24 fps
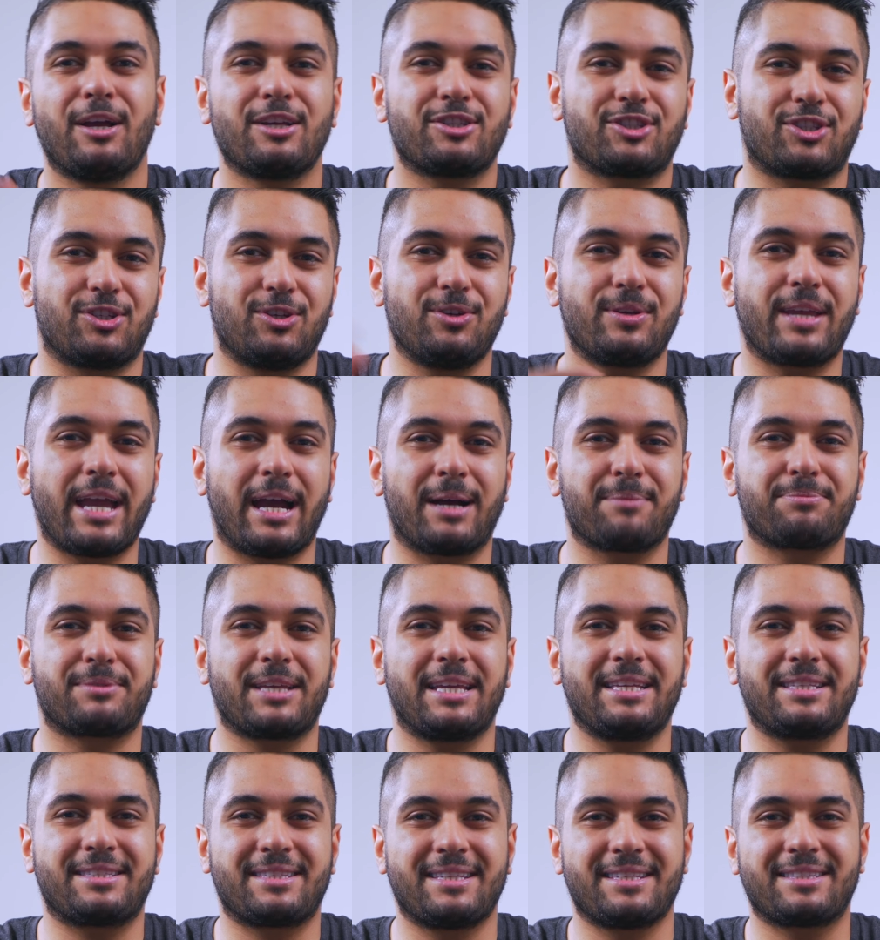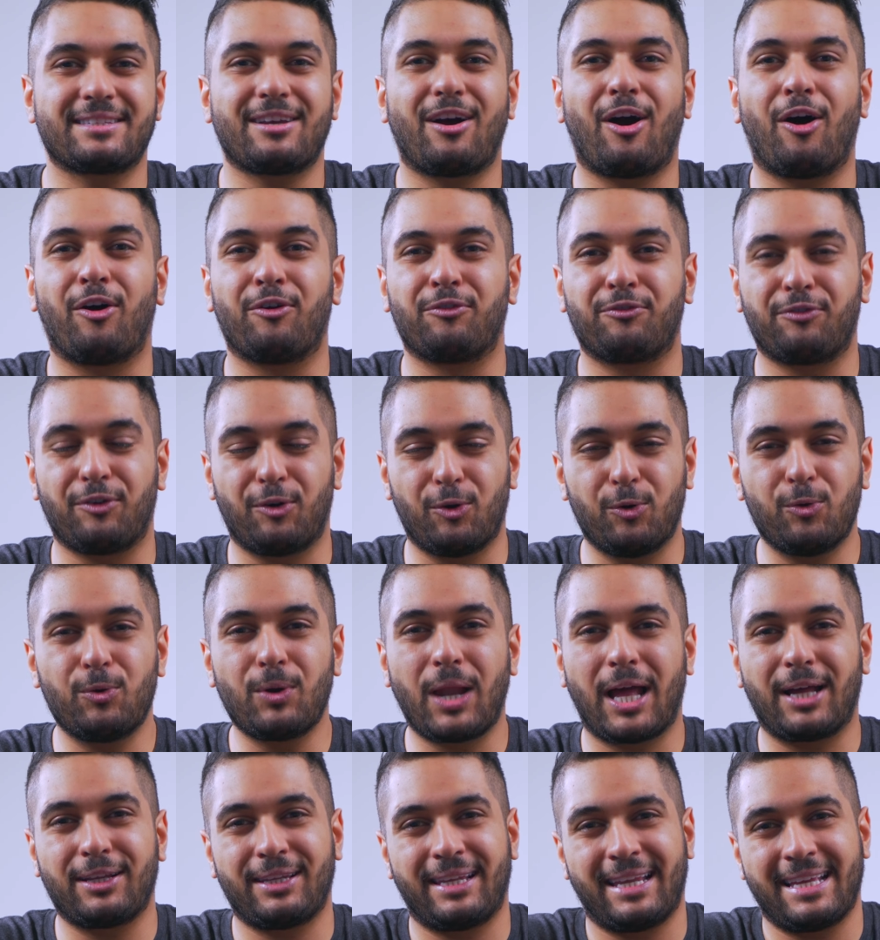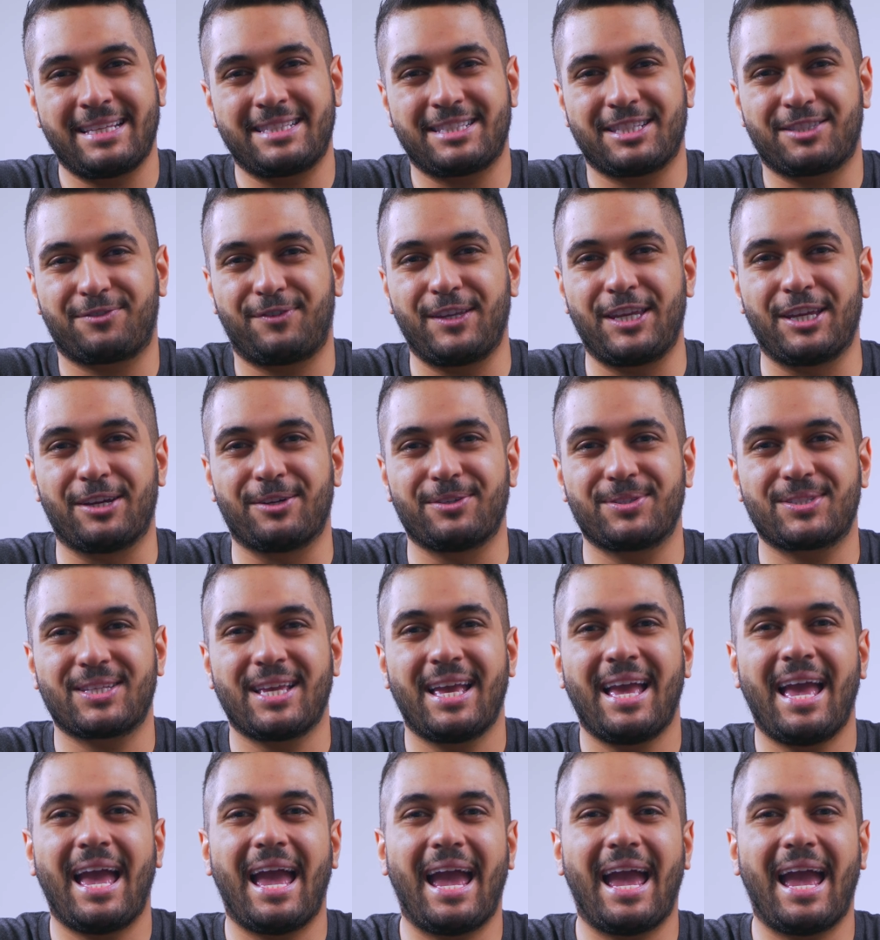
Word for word: so you get updated of all our latest videos.